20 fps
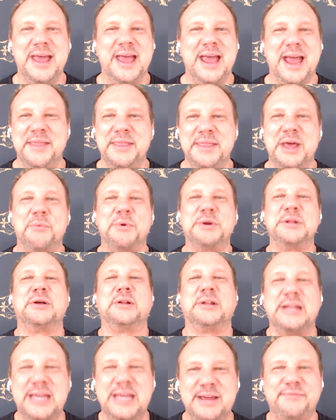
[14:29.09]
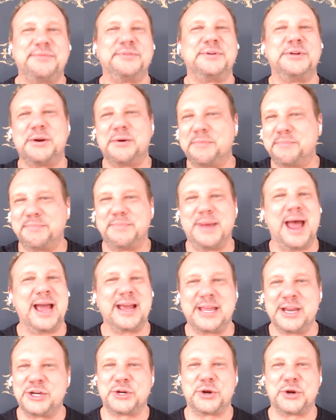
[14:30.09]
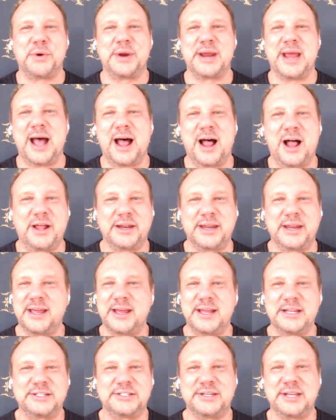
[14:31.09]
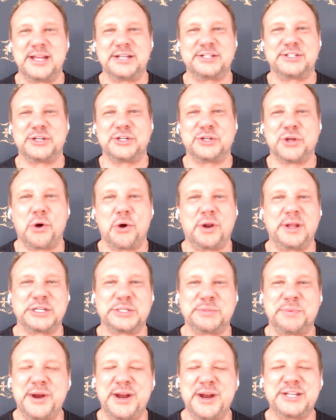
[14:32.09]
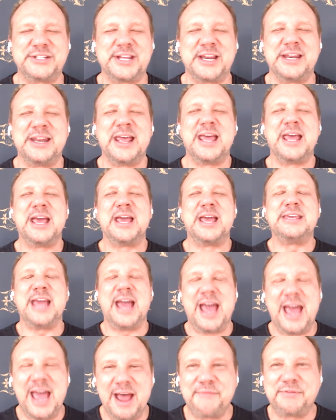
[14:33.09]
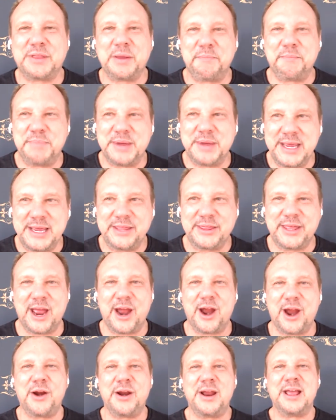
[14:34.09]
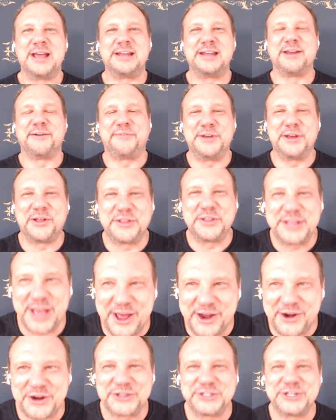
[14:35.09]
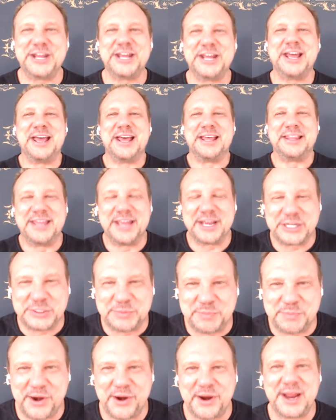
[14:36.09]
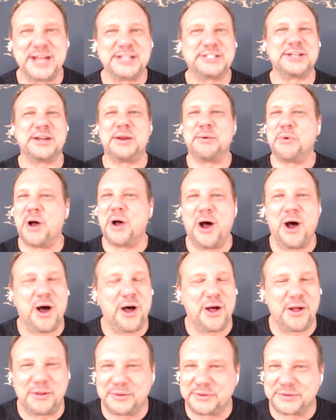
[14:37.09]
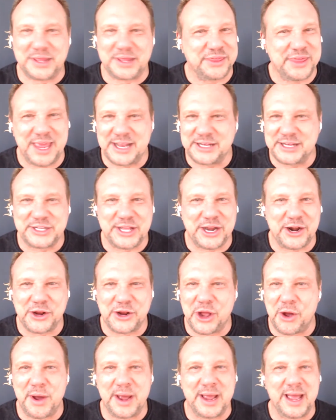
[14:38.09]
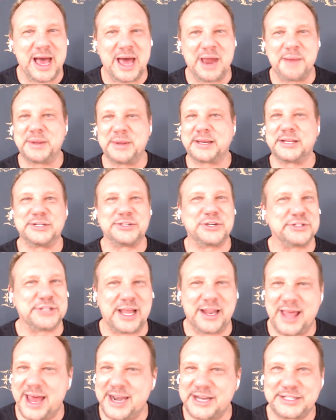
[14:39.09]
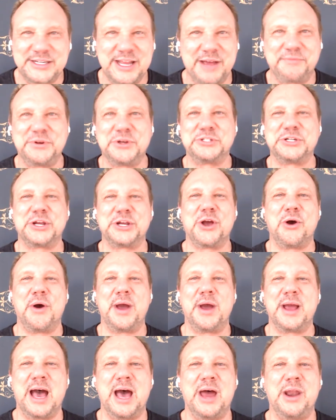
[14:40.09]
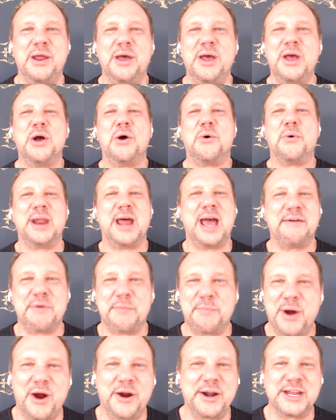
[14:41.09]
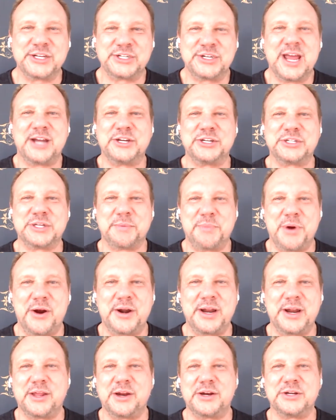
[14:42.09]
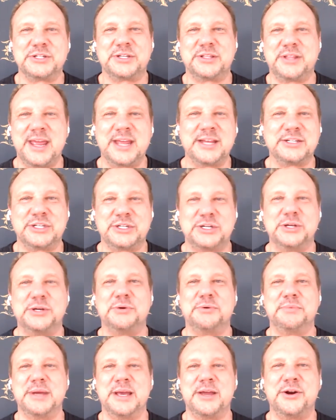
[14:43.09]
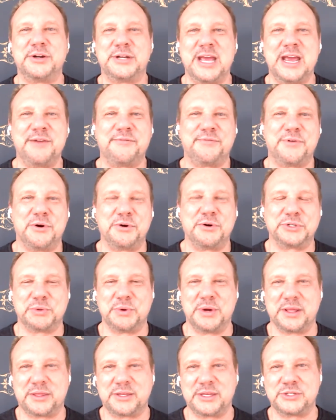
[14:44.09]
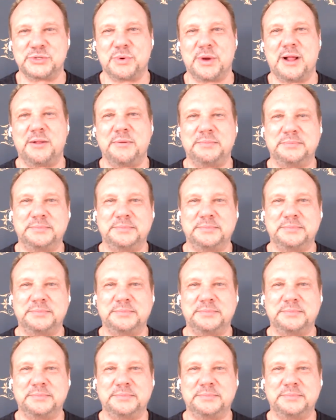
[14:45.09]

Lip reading: And then when you leave, you're back into reality. It's a total experience, and you have to be there to feel the energy, the experience, and all the things that are going on, because there's a lot of stuff usually going on when I have a party. It's not just a party, there's things to entertain folks with as well.